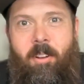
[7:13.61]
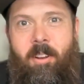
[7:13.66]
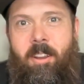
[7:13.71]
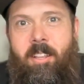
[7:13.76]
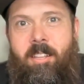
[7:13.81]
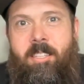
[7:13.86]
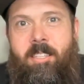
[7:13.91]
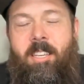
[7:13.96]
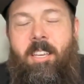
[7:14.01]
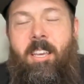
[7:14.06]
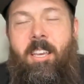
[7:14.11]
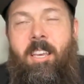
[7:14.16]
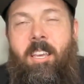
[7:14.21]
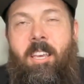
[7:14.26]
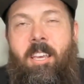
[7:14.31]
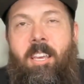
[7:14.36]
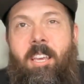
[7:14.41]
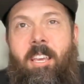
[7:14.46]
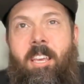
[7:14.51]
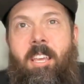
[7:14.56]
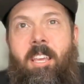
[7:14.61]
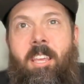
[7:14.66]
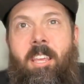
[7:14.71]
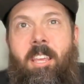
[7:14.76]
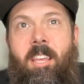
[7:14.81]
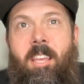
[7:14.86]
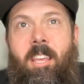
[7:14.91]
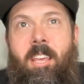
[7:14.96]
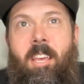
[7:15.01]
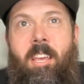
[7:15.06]
and
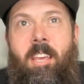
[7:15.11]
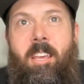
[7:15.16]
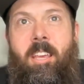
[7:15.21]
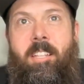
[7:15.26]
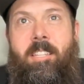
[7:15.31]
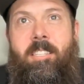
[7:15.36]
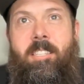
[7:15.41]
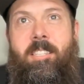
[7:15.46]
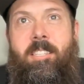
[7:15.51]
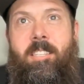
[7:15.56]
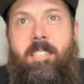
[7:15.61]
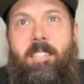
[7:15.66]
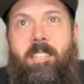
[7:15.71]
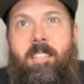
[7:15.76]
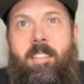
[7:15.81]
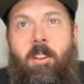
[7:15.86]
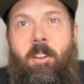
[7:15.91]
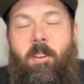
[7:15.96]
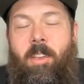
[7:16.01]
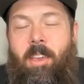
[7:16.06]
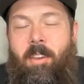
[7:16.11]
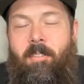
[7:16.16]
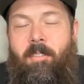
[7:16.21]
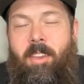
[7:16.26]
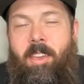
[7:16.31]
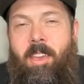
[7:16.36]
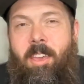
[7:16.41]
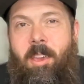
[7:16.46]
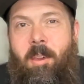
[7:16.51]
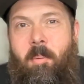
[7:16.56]
it's you know,
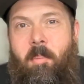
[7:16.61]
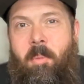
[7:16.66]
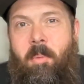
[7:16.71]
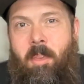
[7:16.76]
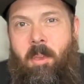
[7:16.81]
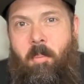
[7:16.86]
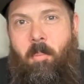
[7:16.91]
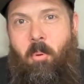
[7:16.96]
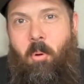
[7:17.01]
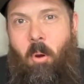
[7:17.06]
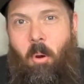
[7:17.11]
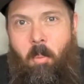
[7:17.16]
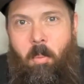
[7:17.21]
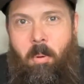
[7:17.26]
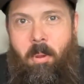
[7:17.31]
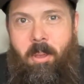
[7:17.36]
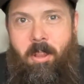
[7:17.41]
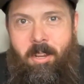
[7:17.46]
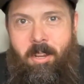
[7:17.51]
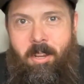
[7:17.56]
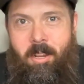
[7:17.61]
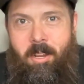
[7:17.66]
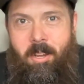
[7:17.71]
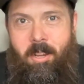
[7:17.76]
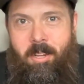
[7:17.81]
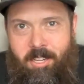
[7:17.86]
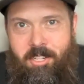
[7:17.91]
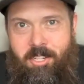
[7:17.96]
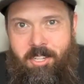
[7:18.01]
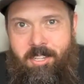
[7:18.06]
giving him the appropriate
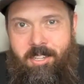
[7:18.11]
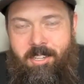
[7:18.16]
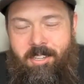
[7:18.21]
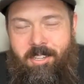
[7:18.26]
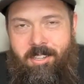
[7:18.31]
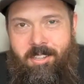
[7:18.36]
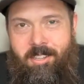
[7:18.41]
attention,